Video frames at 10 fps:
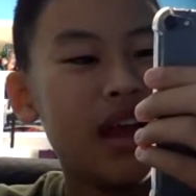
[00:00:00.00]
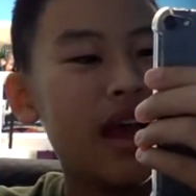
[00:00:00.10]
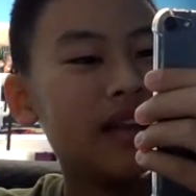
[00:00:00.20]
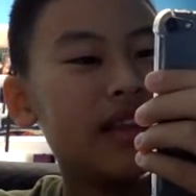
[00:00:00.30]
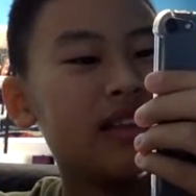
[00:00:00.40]

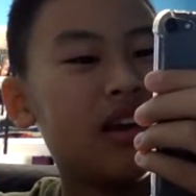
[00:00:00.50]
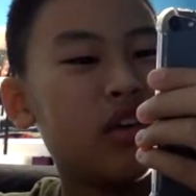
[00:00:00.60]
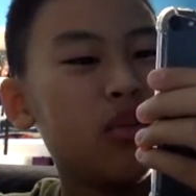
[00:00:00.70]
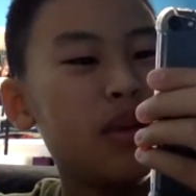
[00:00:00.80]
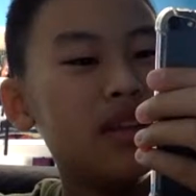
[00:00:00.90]
Adding
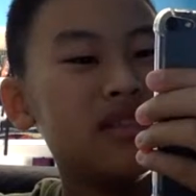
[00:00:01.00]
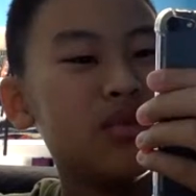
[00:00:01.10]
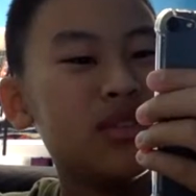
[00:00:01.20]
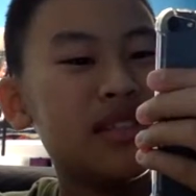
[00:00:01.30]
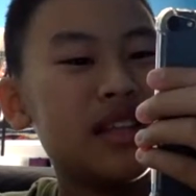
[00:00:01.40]
documents,
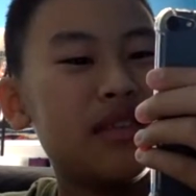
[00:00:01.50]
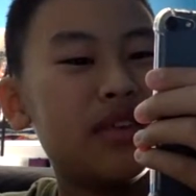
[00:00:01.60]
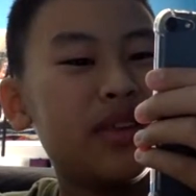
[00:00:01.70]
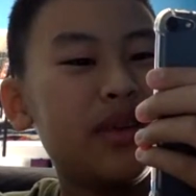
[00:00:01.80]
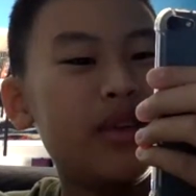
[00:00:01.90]

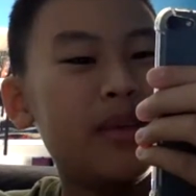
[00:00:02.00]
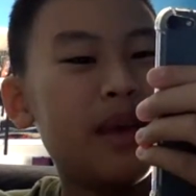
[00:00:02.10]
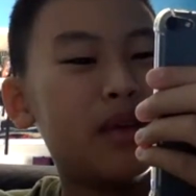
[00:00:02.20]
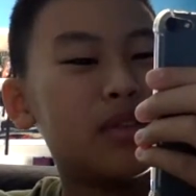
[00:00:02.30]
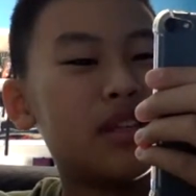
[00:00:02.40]
receiving new
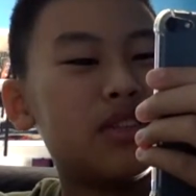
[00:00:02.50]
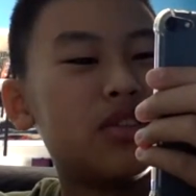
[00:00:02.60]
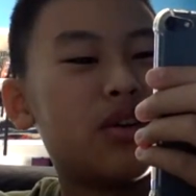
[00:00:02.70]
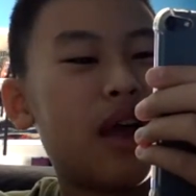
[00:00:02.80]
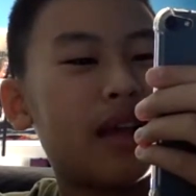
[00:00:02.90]
emails sent to
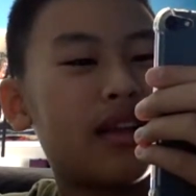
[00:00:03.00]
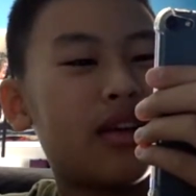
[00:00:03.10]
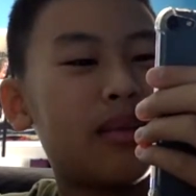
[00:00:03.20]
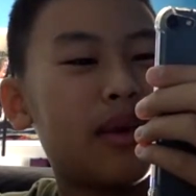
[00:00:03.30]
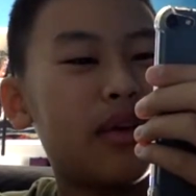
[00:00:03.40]
your iCloud
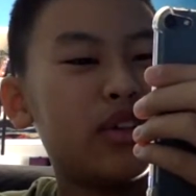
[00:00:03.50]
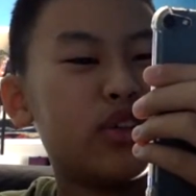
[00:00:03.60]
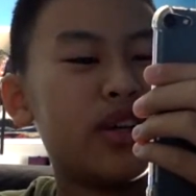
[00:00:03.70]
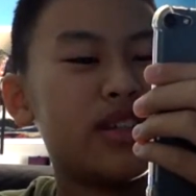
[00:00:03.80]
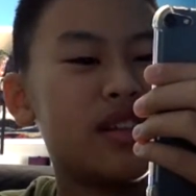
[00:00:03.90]
email
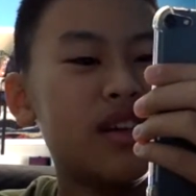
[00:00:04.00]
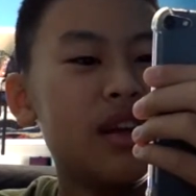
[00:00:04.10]
address.